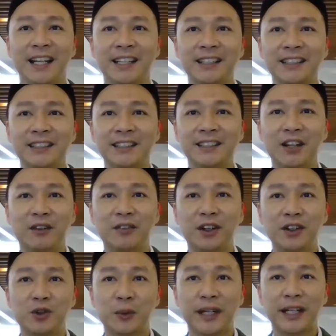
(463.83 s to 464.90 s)
And of
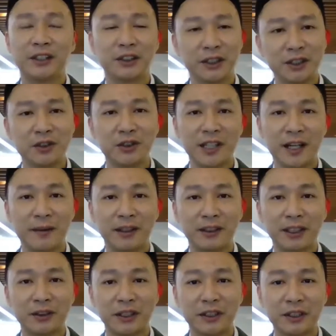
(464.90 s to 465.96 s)
course, when I introduce them, I
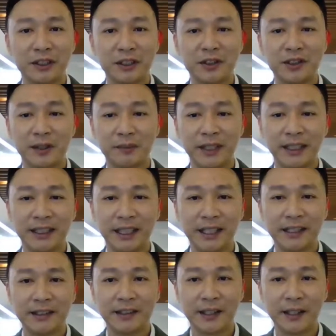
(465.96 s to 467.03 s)
try to introduce something that
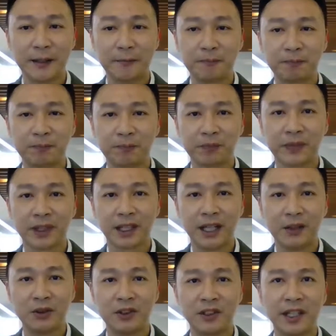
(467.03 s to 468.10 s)
is,
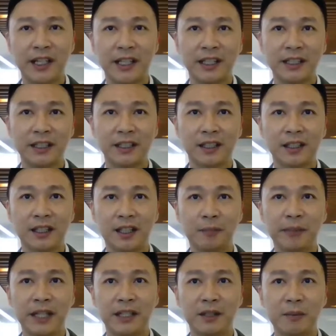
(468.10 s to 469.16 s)
I would say,
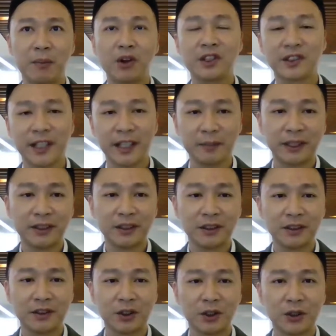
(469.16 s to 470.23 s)
a bit more
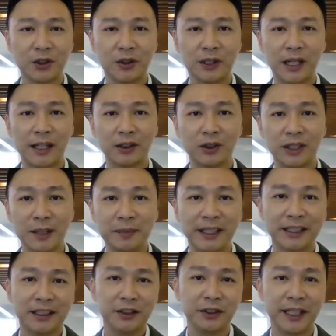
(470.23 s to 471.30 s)
stable. So I told them
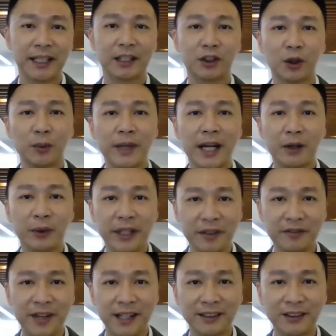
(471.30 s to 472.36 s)
either you get a global
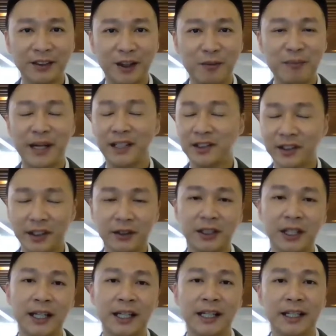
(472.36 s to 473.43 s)
equity fund or best still,
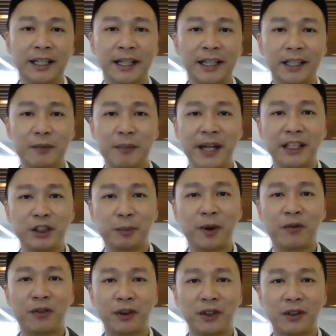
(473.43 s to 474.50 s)
get a managed
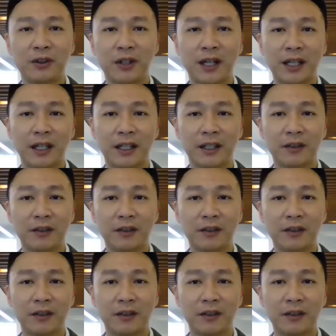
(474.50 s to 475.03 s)
portfolio